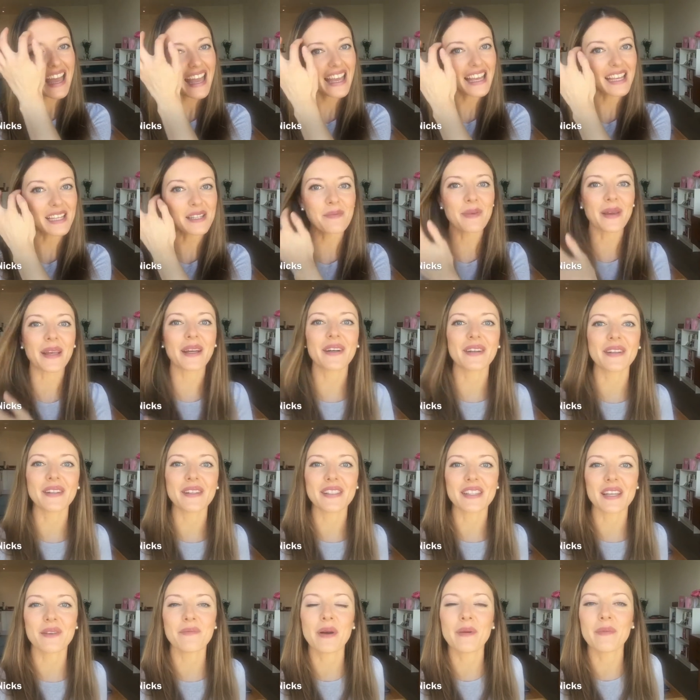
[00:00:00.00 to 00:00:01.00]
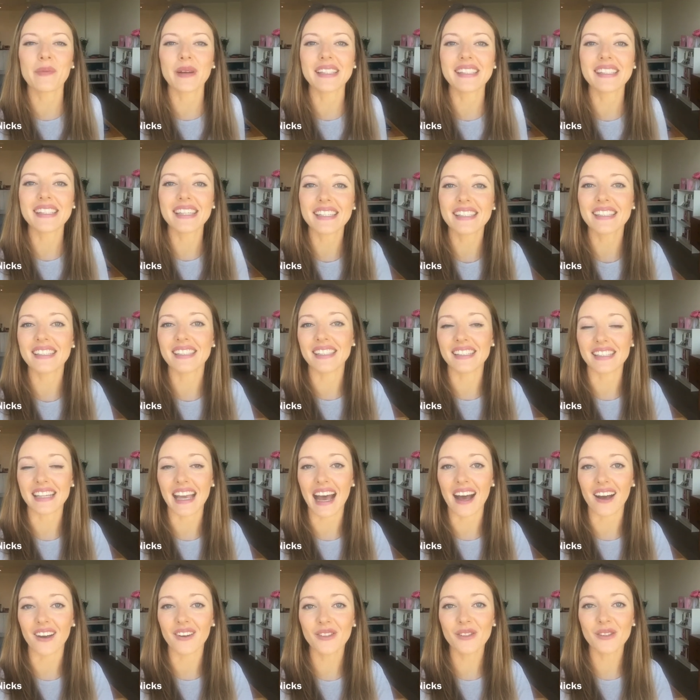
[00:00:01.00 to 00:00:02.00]
it's because I'm at my sister's
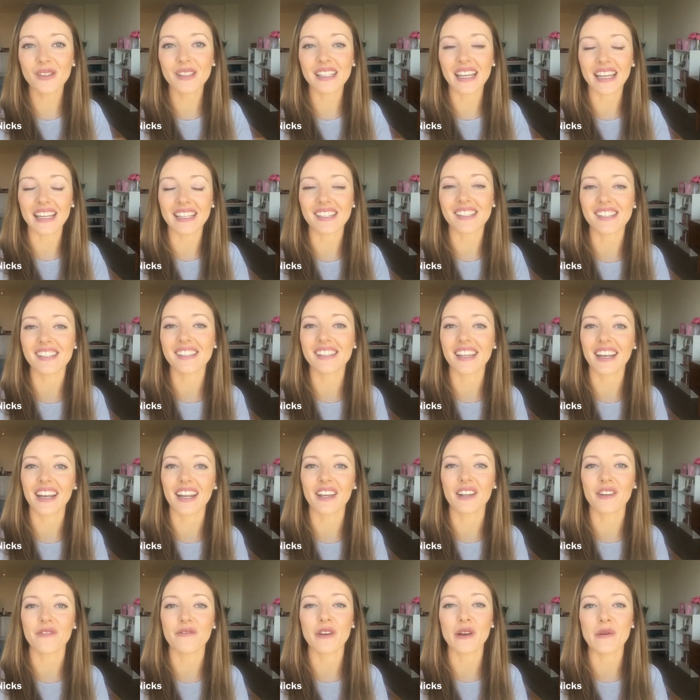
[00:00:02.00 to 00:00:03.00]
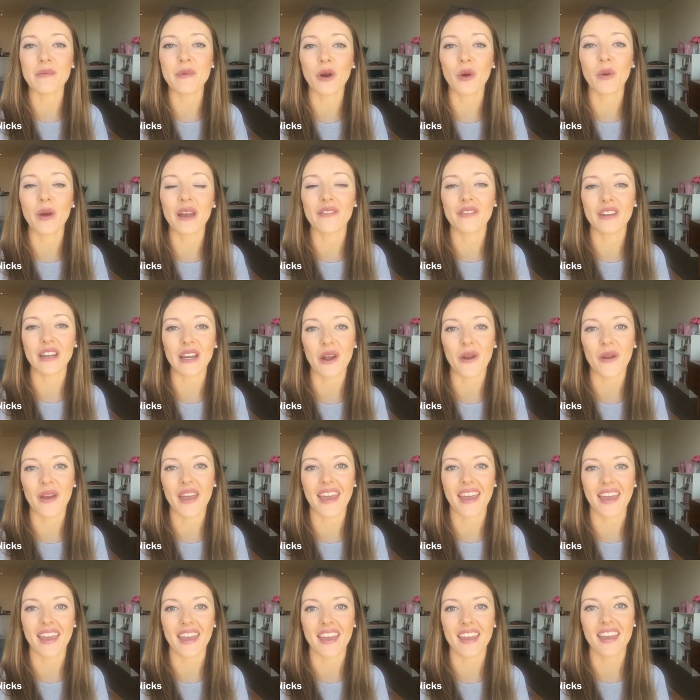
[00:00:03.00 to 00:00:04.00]
house and she said I could film a quick video
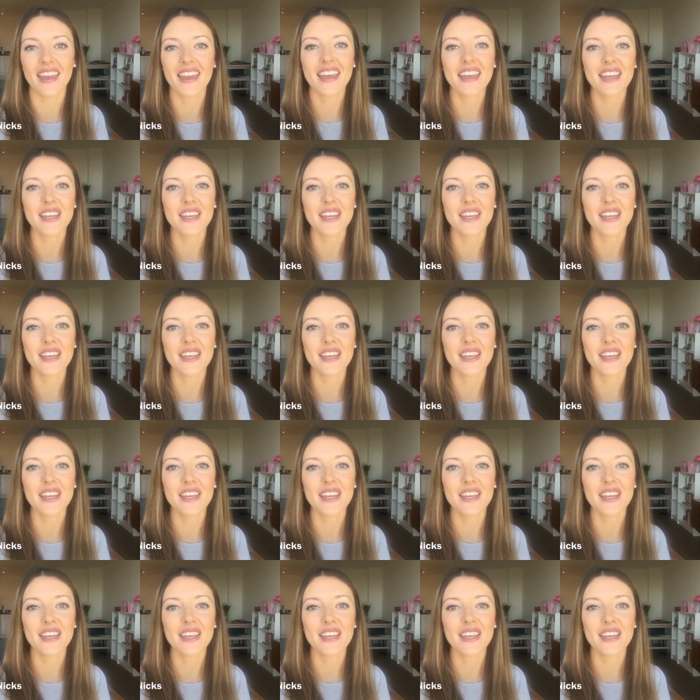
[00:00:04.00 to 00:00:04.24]
here.